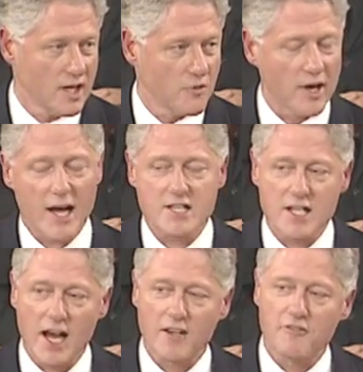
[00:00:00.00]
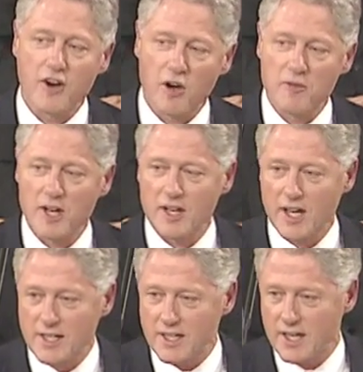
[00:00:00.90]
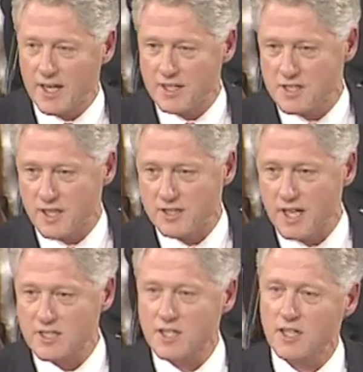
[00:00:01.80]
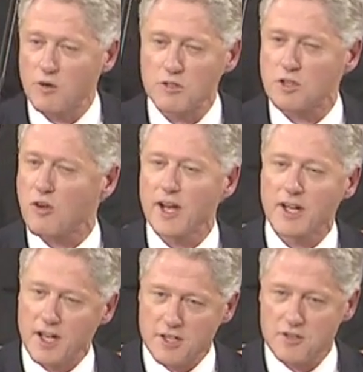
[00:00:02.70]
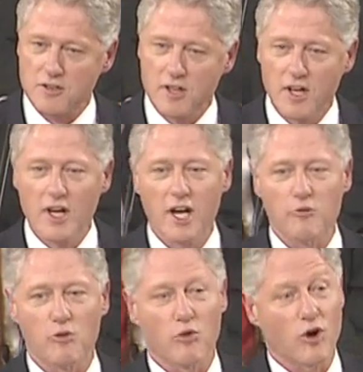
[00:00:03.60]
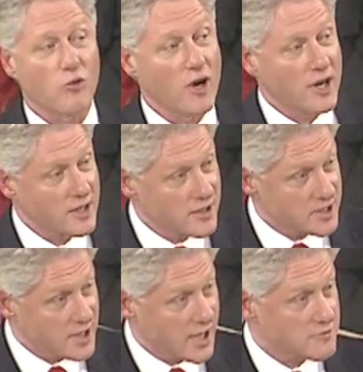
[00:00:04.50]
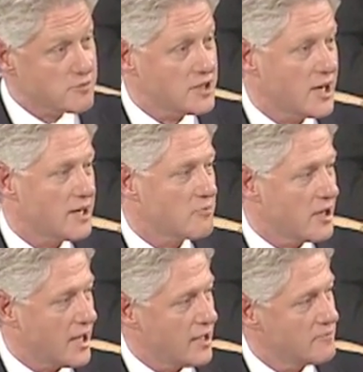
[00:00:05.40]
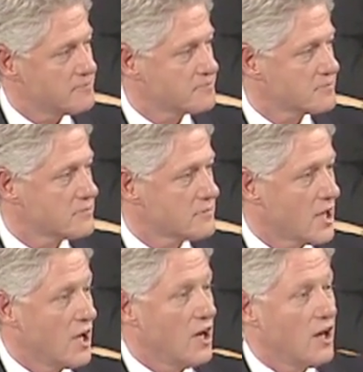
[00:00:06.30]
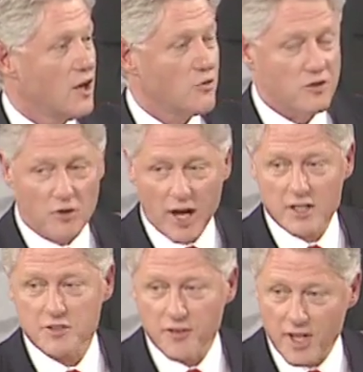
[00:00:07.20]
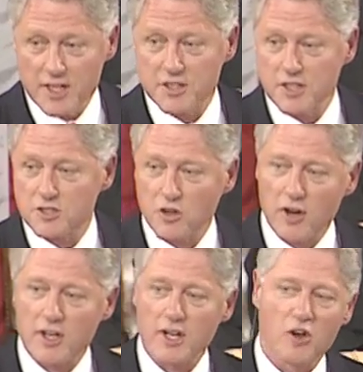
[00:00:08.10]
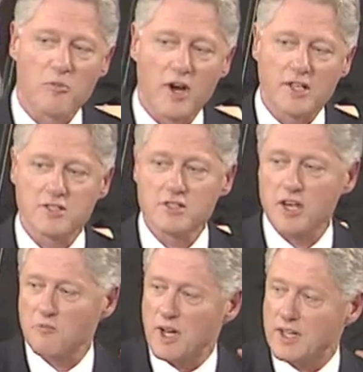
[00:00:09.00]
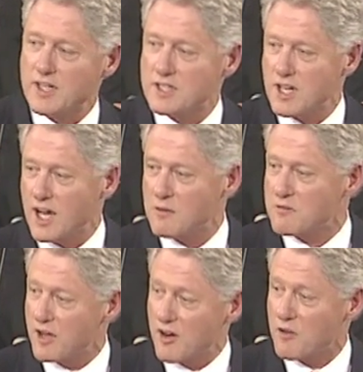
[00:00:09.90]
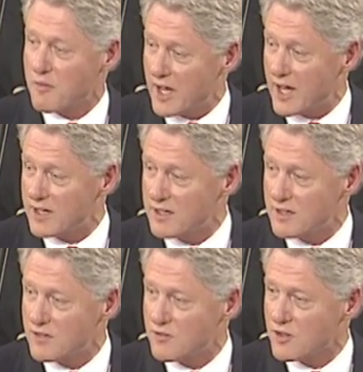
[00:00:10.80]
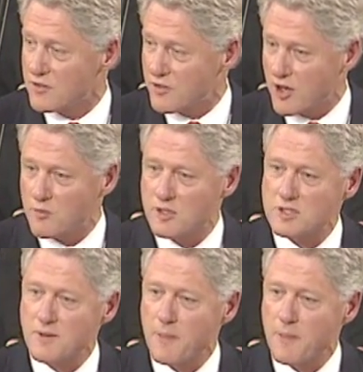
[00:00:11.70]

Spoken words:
When I signed the Farm Bill in 1996, I said there was great danger it would work well in good times, but not in bad. Well, droughts, floods, and historically low prices have made these times very bad for the farmers.